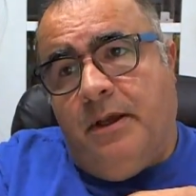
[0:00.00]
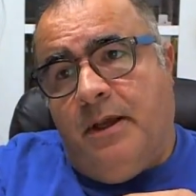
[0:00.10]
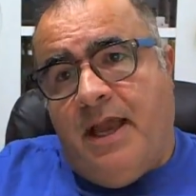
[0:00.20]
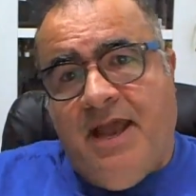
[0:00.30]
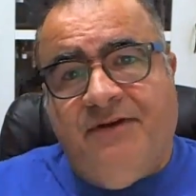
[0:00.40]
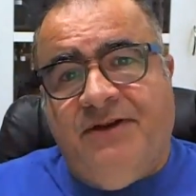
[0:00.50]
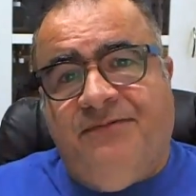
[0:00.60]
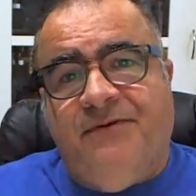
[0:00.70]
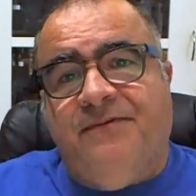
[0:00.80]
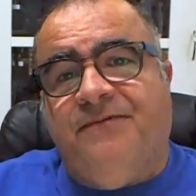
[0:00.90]
have a
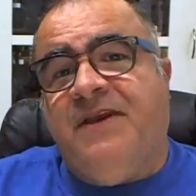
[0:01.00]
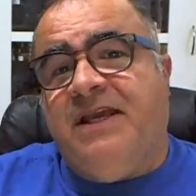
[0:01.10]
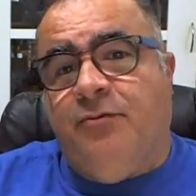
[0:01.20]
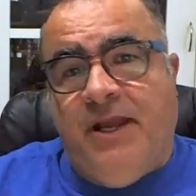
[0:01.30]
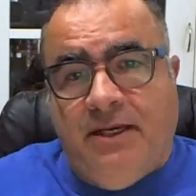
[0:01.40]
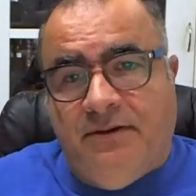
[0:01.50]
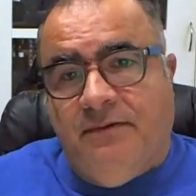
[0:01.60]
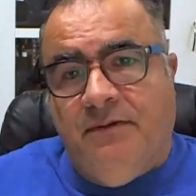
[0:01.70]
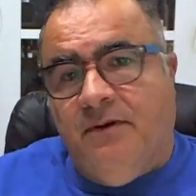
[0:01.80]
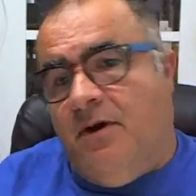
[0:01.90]
different feed rate
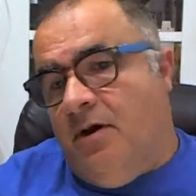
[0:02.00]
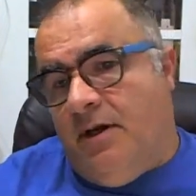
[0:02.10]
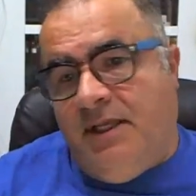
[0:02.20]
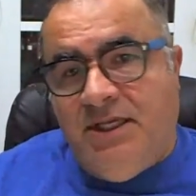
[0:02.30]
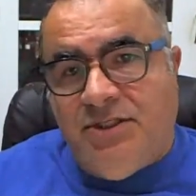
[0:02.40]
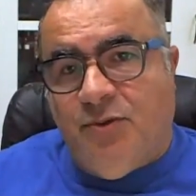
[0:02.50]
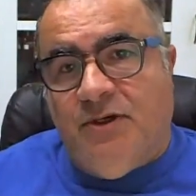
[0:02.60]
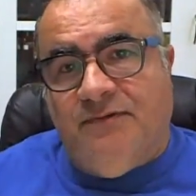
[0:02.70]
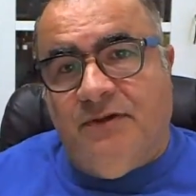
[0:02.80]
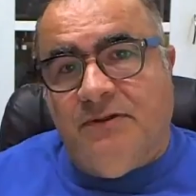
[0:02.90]
on each one
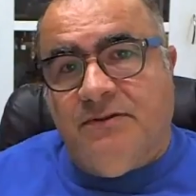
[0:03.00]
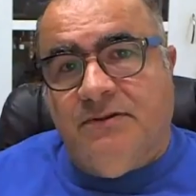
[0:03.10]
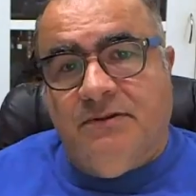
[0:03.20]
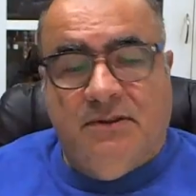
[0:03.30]
of these.